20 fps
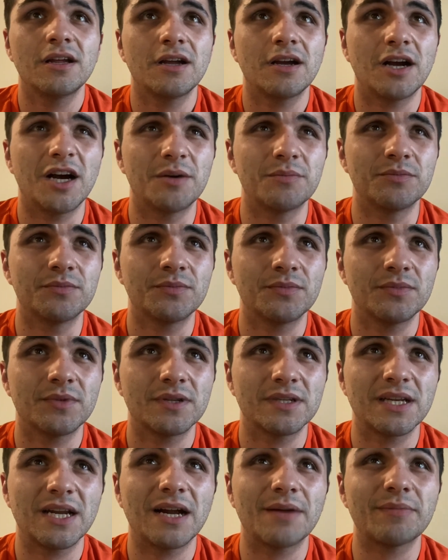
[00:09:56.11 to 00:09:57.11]
I'm
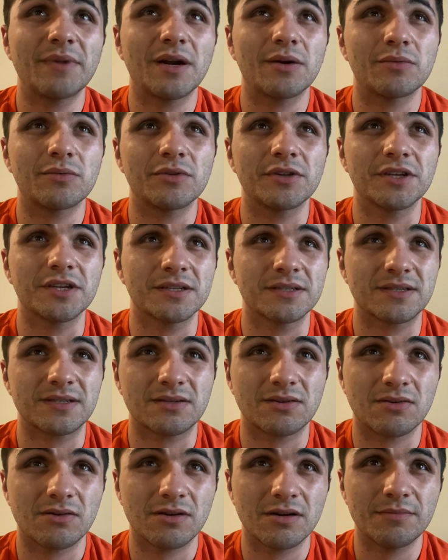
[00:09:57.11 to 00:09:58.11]
not really
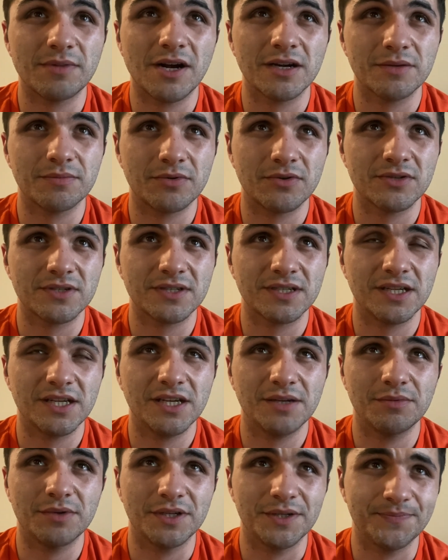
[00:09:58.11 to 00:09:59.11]
concerned about it per se,
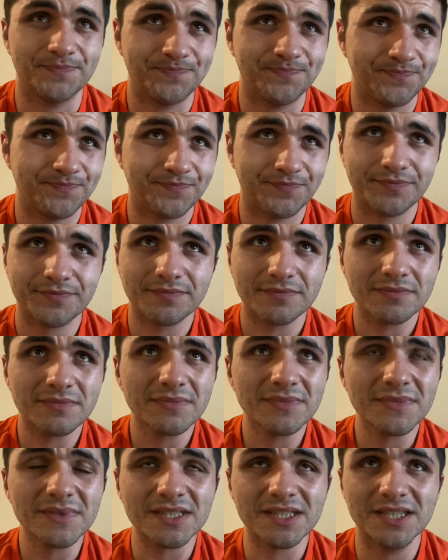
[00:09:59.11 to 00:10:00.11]
but
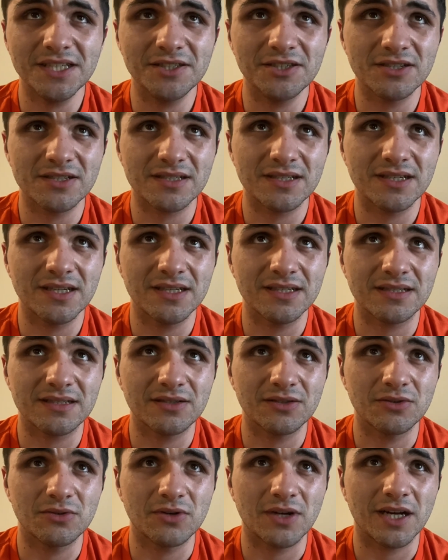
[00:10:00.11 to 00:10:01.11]
He just needs
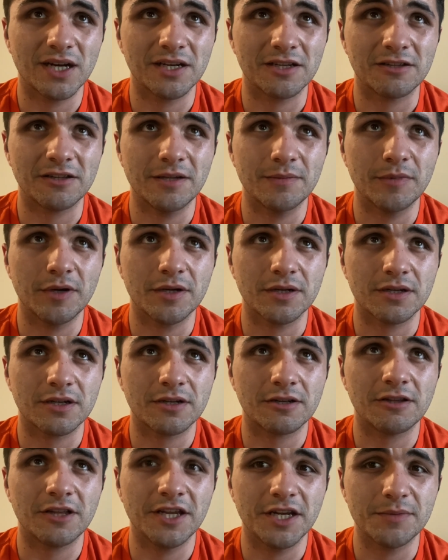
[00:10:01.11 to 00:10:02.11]
to kind of
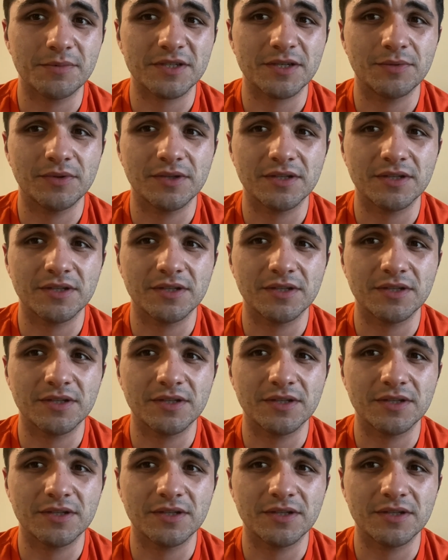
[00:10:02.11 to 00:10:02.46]
clean up some of the